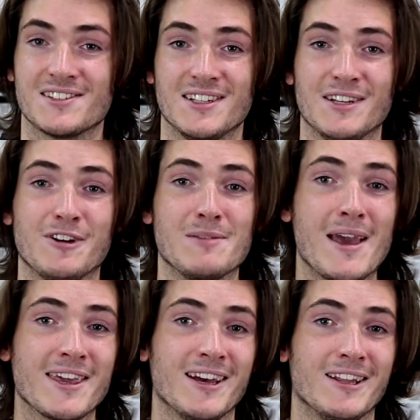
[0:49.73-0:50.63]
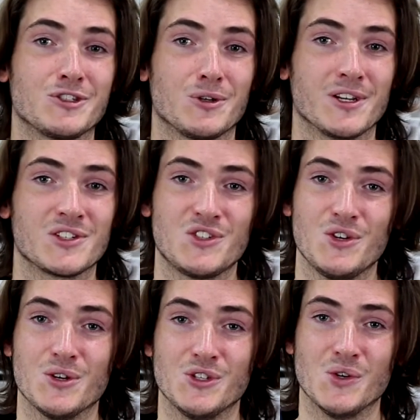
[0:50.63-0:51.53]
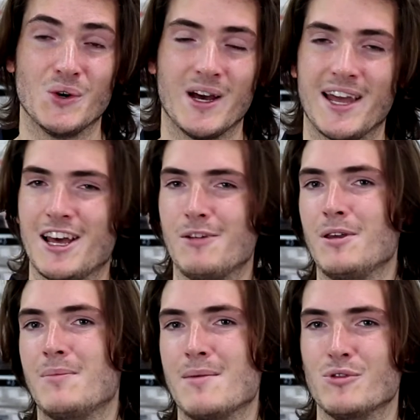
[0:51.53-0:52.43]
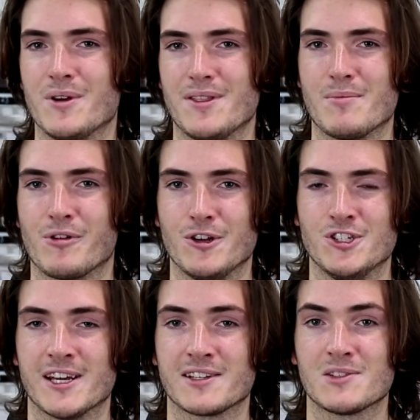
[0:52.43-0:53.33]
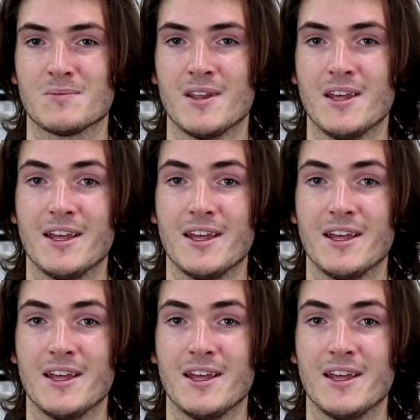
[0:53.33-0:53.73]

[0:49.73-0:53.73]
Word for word: delivering maker electronics to your door and helping people with their projects.